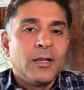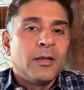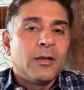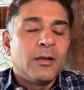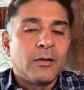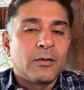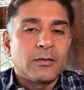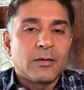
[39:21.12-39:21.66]

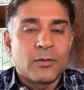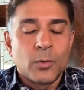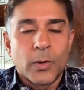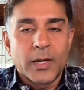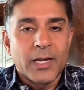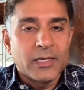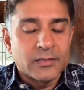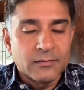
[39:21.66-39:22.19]
look, the
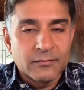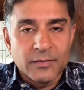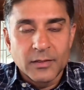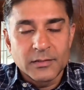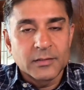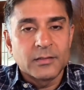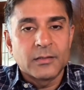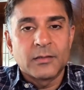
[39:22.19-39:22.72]
coordination
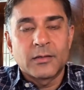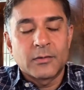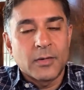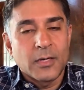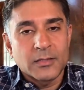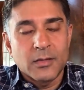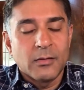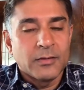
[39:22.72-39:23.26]
function
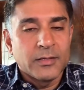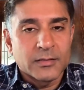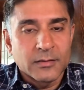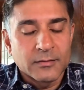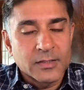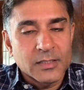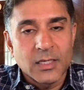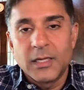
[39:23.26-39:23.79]
across all these
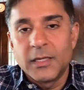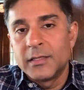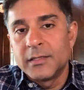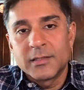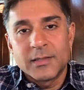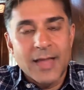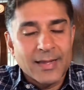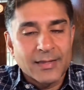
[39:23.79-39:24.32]
service lines,
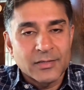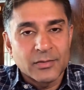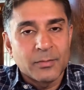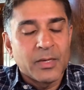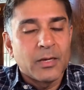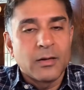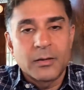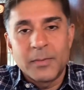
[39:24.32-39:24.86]
that should be
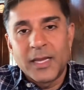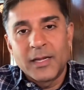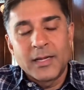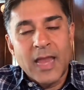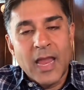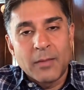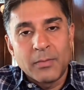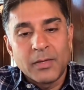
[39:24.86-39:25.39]
automated,
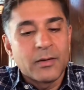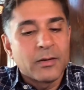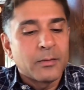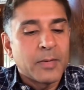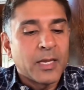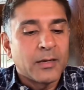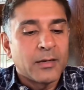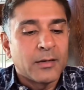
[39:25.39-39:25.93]
can be
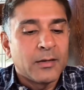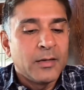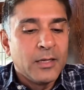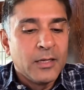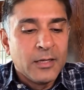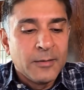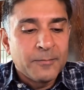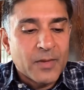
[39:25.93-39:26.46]
automated.
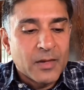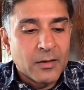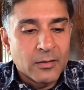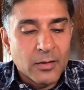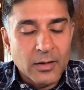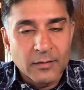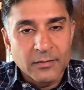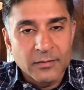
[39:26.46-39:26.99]
A
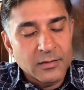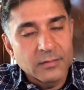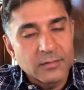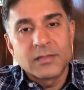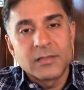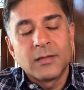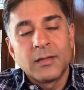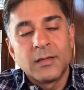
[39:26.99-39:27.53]
lot of the service
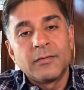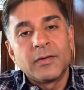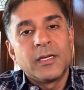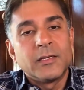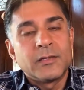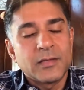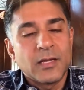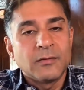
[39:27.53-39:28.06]
delivery
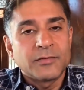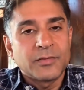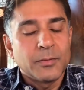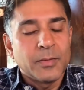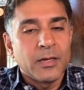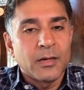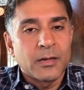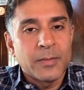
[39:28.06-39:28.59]
itself should be
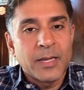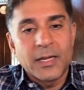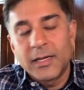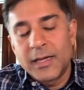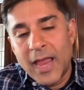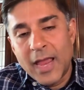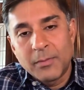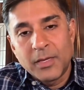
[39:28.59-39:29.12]
automated,
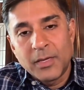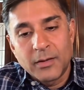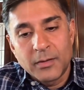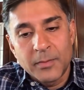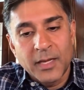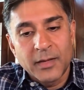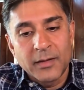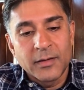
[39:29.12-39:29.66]
can be
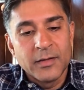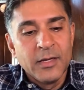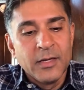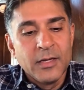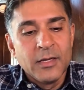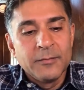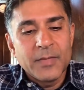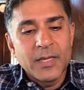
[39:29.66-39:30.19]
automated.
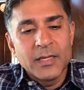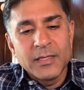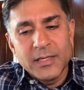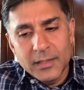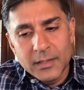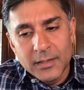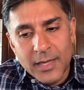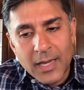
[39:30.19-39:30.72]

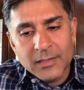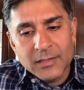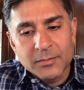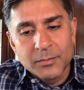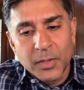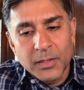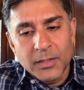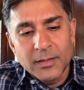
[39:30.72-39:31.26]
Yes,
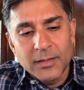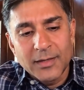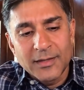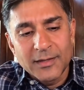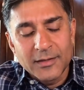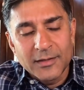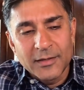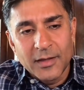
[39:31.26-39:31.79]
but
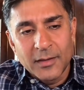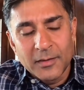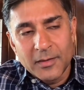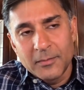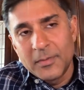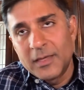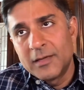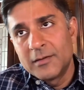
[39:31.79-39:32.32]
I
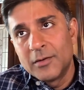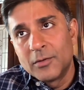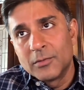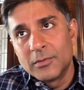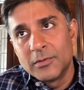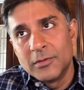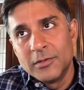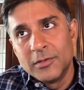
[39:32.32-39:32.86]
mean,
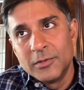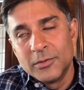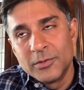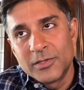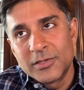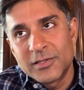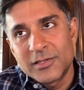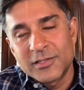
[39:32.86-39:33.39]
don't
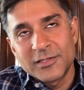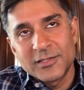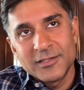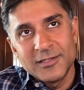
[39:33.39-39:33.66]
lose.